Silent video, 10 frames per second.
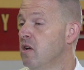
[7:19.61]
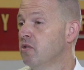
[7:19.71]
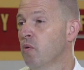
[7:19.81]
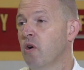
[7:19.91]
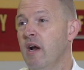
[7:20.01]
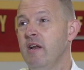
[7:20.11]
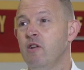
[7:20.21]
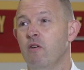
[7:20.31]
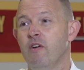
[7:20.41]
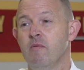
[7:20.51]
So we're in
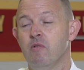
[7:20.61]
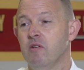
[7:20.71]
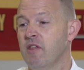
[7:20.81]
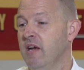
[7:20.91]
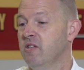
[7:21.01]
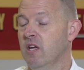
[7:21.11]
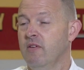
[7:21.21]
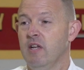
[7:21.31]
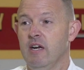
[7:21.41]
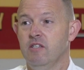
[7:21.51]
November.
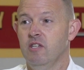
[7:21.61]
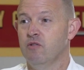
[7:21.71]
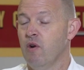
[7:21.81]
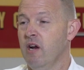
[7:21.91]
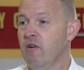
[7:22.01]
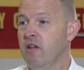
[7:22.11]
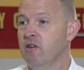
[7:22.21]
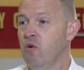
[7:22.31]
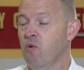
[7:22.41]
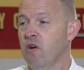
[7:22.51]
Thanksgiving, like I said, is right around
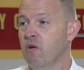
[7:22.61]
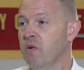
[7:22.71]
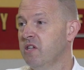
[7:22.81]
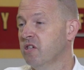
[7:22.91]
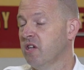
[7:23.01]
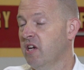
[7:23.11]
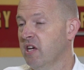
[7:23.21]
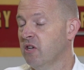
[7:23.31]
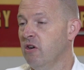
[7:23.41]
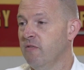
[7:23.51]
the corner. We just
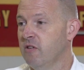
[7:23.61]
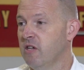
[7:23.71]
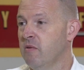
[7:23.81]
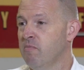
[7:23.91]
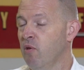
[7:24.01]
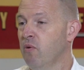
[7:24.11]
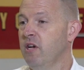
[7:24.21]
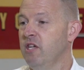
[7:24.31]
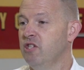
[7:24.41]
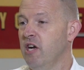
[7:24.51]
kicked off the
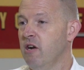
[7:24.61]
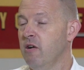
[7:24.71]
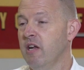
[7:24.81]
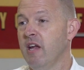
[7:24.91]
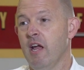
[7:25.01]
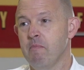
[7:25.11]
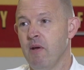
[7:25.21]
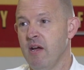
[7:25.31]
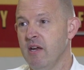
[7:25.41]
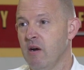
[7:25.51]
employee charity
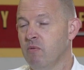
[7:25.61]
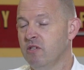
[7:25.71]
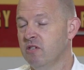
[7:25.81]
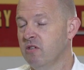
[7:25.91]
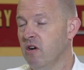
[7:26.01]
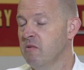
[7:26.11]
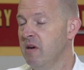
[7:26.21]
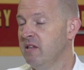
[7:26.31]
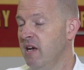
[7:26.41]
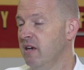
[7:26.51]
campaign. I want you to talk
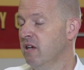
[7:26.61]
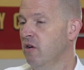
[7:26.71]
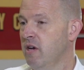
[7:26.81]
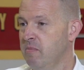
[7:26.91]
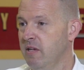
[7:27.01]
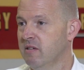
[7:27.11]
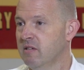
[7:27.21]
about that. Go ahead, Pete.